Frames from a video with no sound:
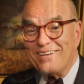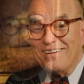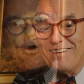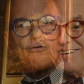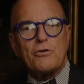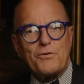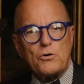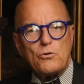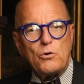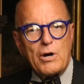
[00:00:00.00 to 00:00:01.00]
To those of
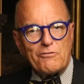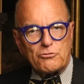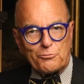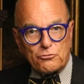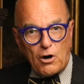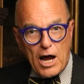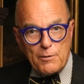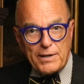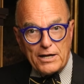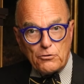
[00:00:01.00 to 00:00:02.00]
you who have
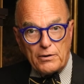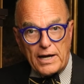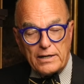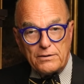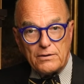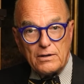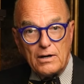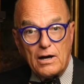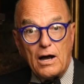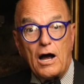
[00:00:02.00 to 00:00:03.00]
subscribed and donated,
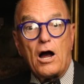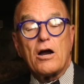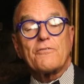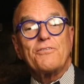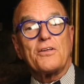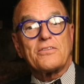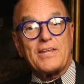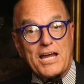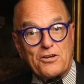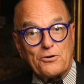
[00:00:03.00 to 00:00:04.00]
a heartfelt
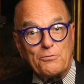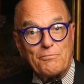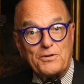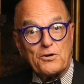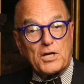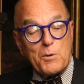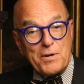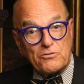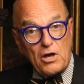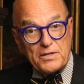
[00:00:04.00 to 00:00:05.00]
thank you. You're
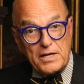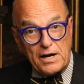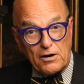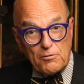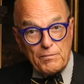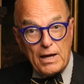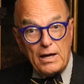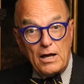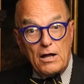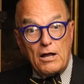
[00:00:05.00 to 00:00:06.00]
keeping us on the air.
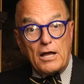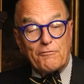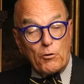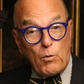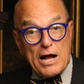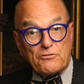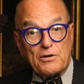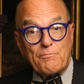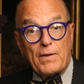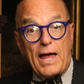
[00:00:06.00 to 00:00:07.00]
If you're
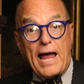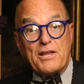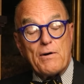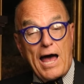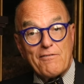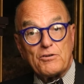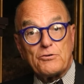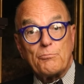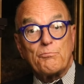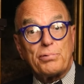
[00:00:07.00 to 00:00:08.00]
watching and you
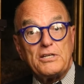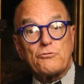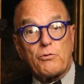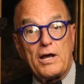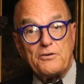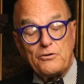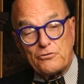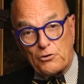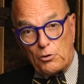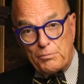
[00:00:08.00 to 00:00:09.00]
haven't, please try to do
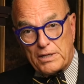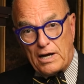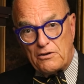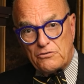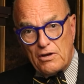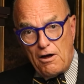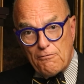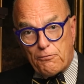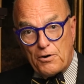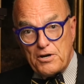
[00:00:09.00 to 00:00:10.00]
so, because
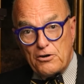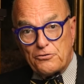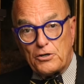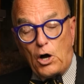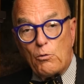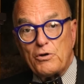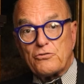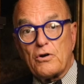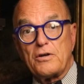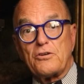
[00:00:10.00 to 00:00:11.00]
4 years ago, we
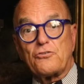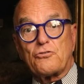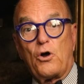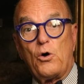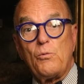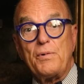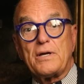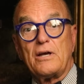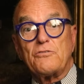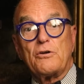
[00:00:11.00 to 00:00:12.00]
started this show
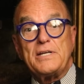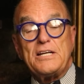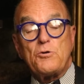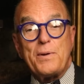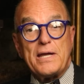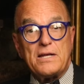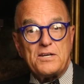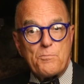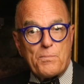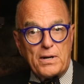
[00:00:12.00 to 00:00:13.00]
because there needed to be
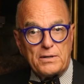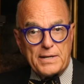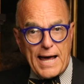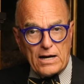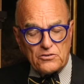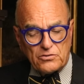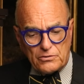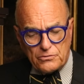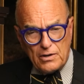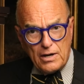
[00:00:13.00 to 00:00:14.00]
independent
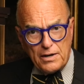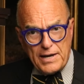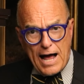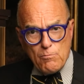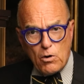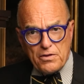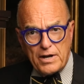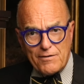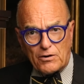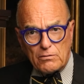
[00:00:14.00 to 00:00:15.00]
analysis. Now more
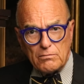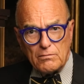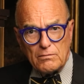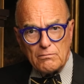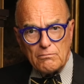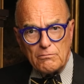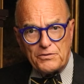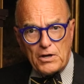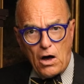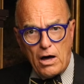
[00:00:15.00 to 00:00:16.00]
than ever,
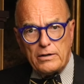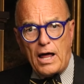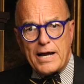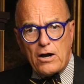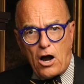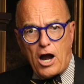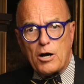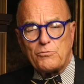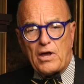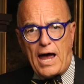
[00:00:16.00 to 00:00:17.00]
with the Online
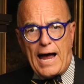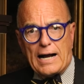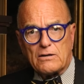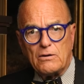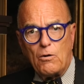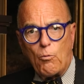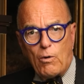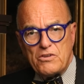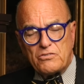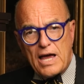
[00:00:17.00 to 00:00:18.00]
Harms Act,
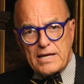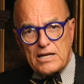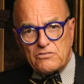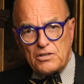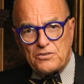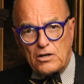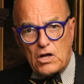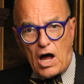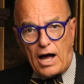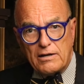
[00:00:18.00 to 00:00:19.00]
once that gets into
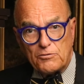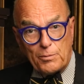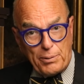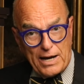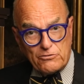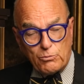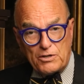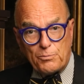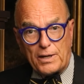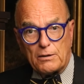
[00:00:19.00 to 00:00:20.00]
law, it's been passed
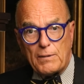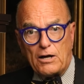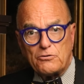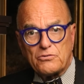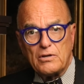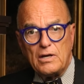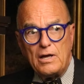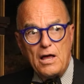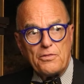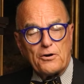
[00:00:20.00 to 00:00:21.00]
once by the House,
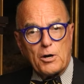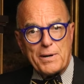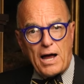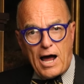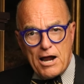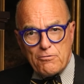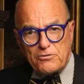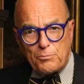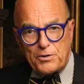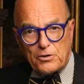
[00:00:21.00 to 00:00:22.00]
there are going to be
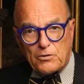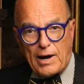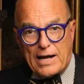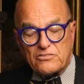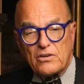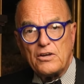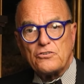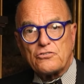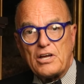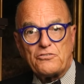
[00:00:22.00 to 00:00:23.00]
hundreds of bureaucrats
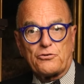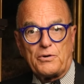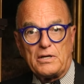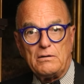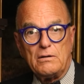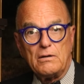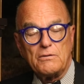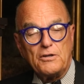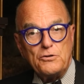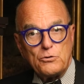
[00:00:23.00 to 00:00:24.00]
censoring
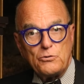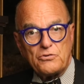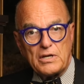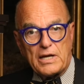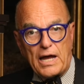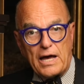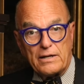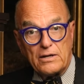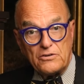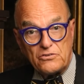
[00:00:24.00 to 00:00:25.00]
the news in
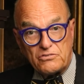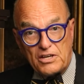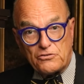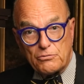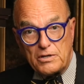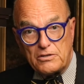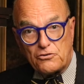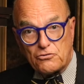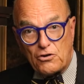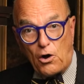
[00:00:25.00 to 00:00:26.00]
Canada, censoring
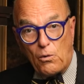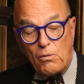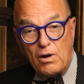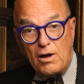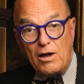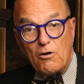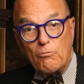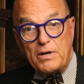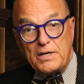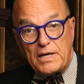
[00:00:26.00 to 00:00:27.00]
this show.
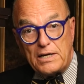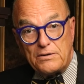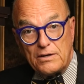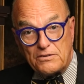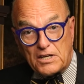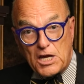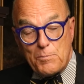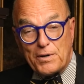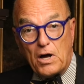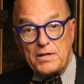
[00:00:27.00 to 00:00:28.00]
We need to
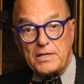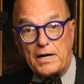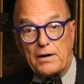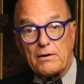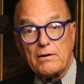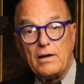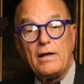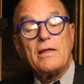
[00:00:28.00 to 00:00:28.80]
keep it on the air.